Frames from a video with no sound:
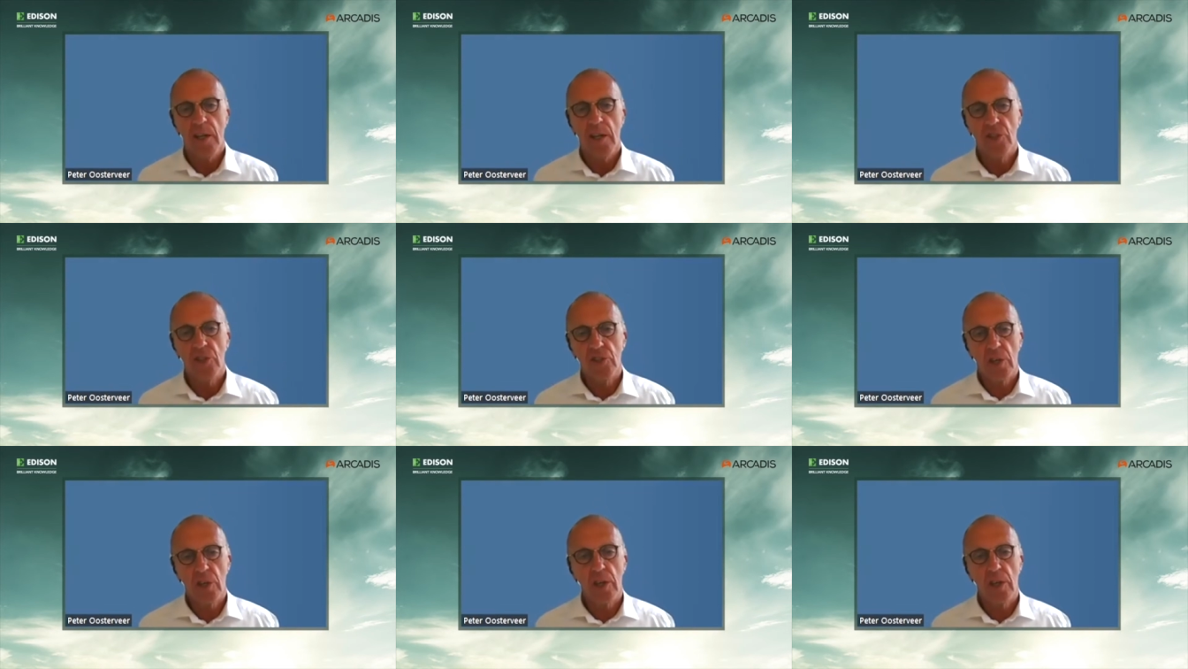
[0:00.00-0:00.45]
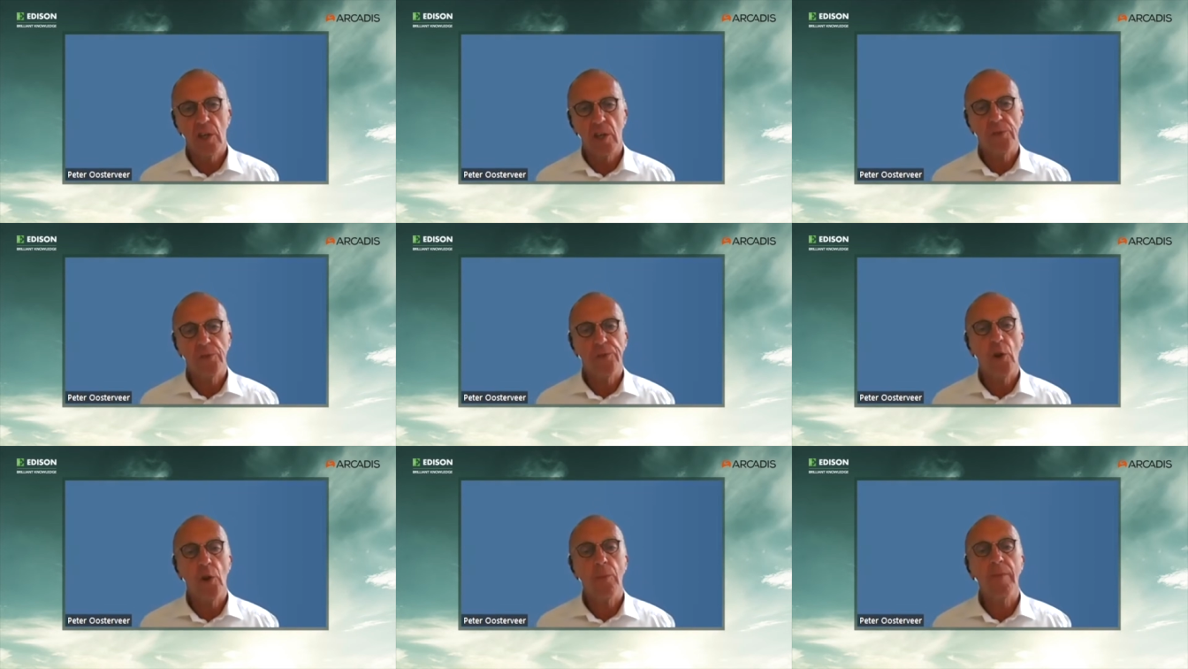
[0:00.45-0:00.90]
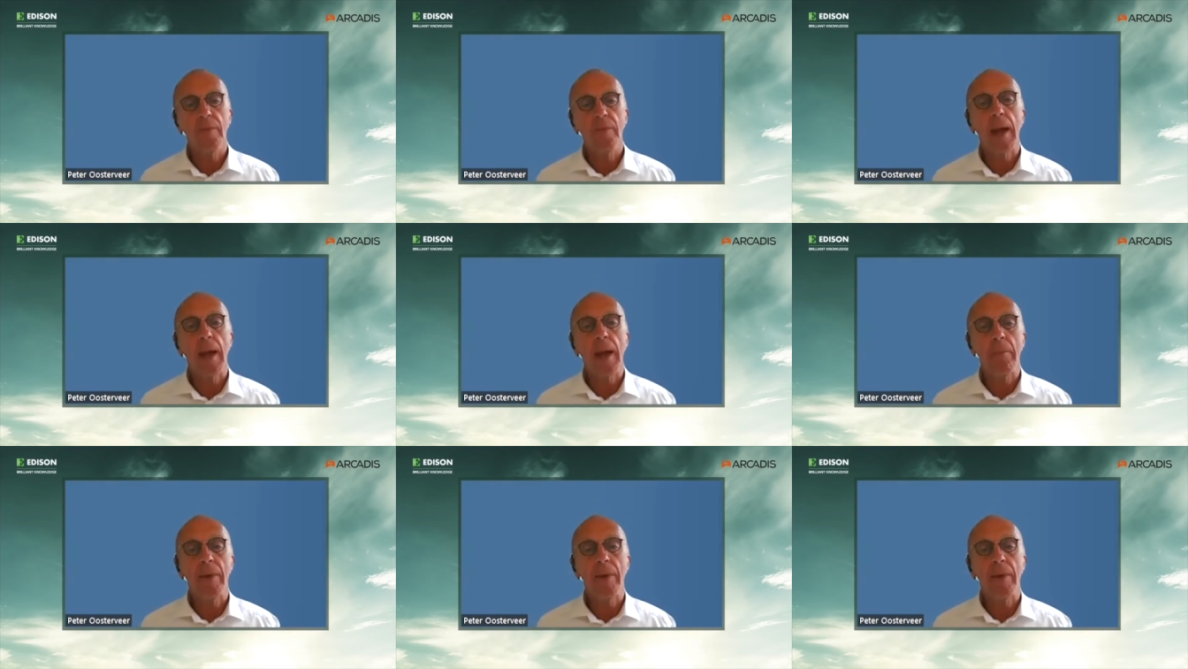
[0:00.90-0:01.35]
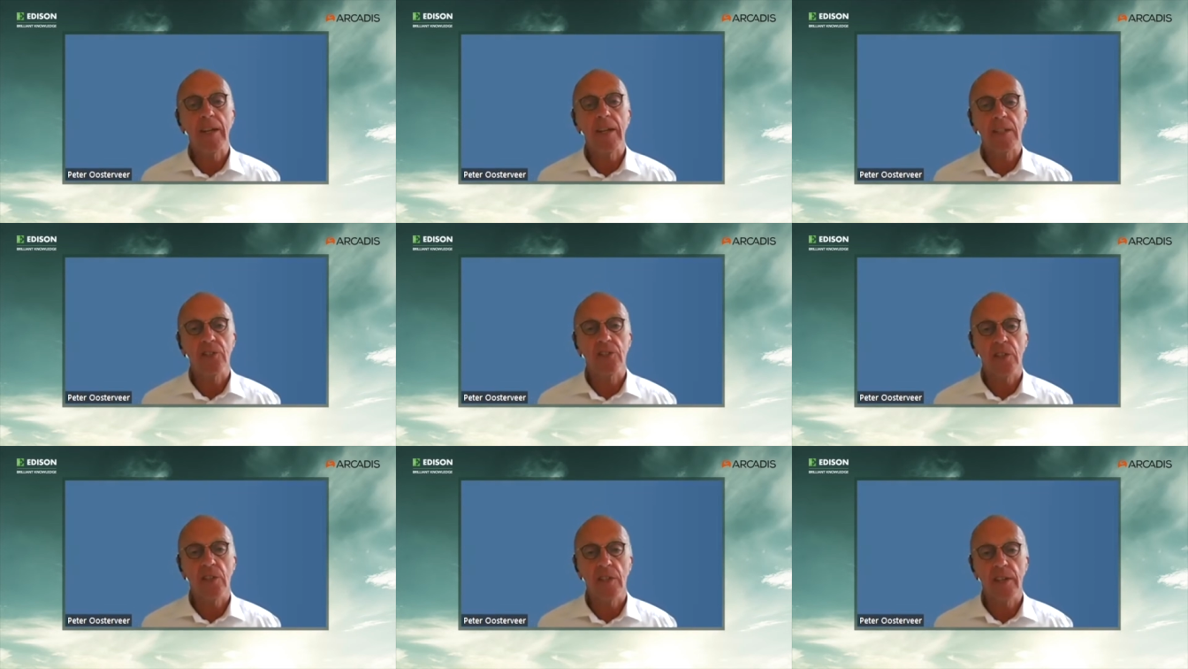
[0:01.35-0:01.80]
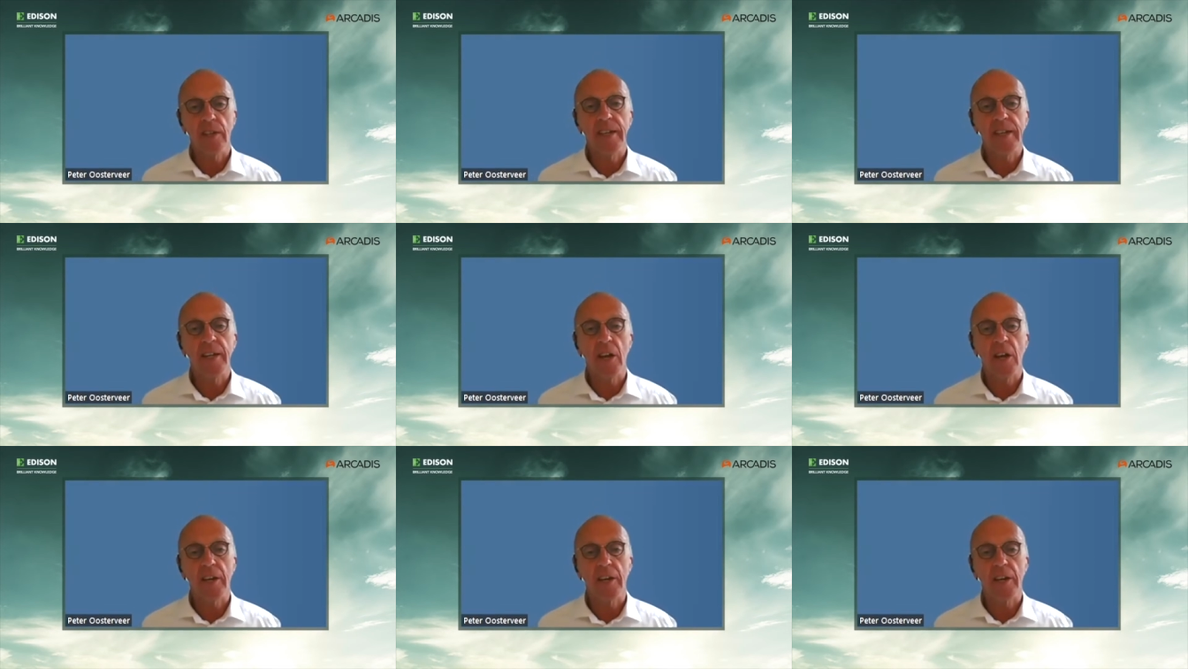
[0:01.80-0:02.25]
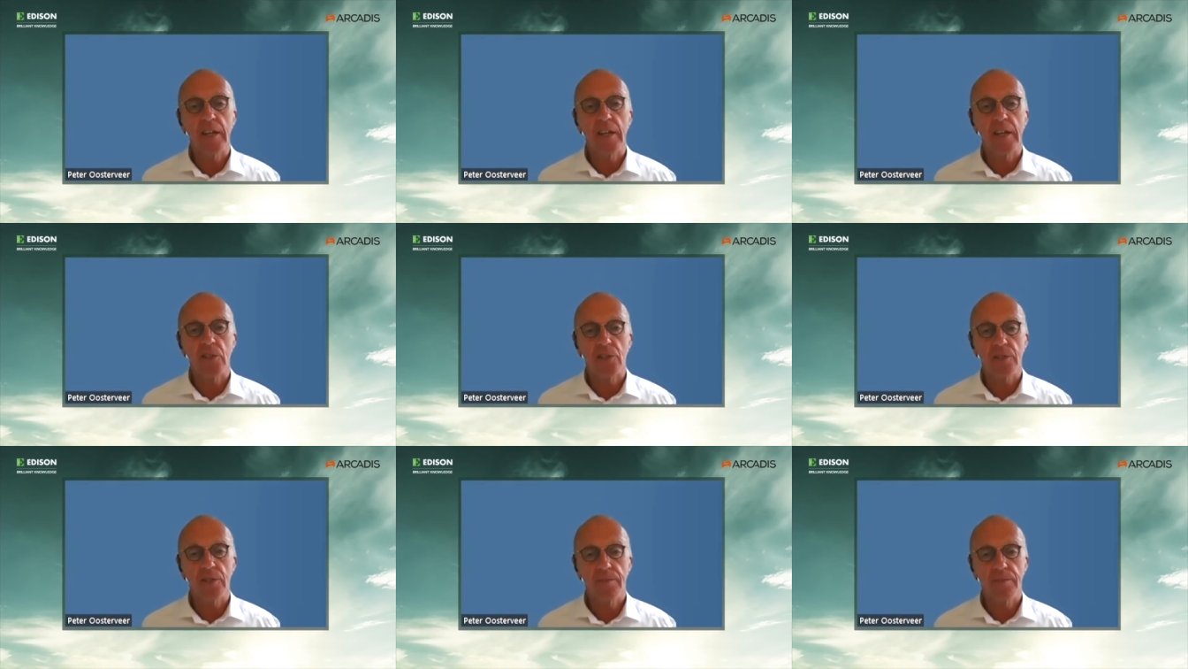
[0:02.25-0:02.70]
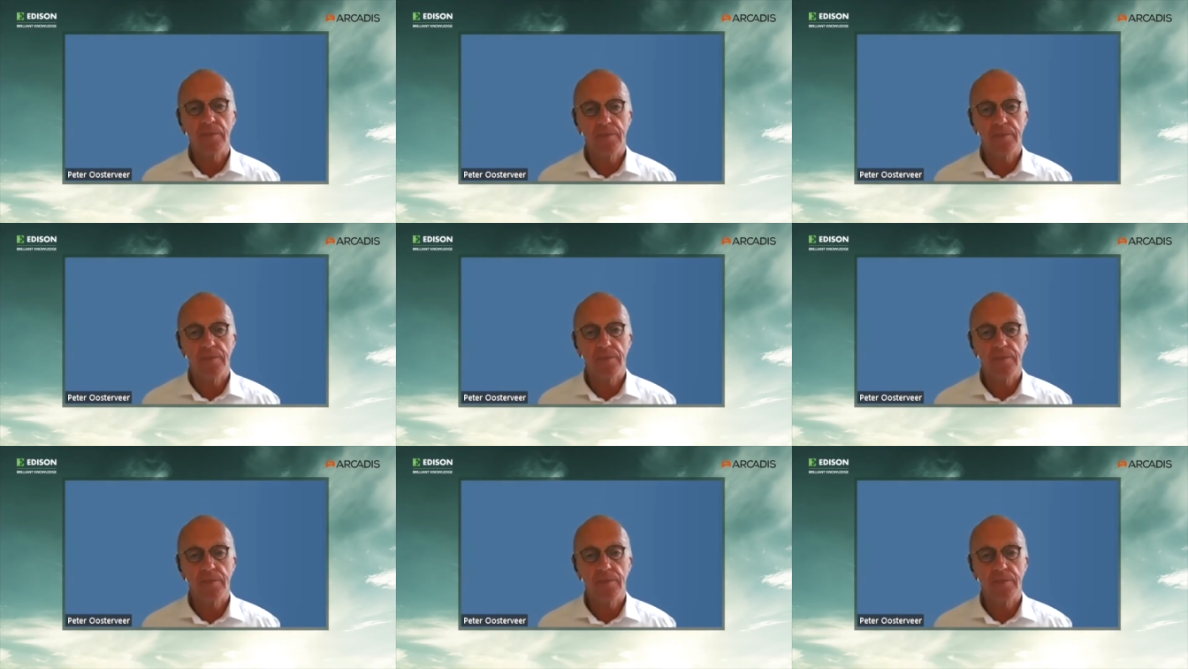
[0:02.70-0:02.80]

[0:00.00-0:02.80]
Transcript: is, uh, is firmly embedded uh, in Arcadis.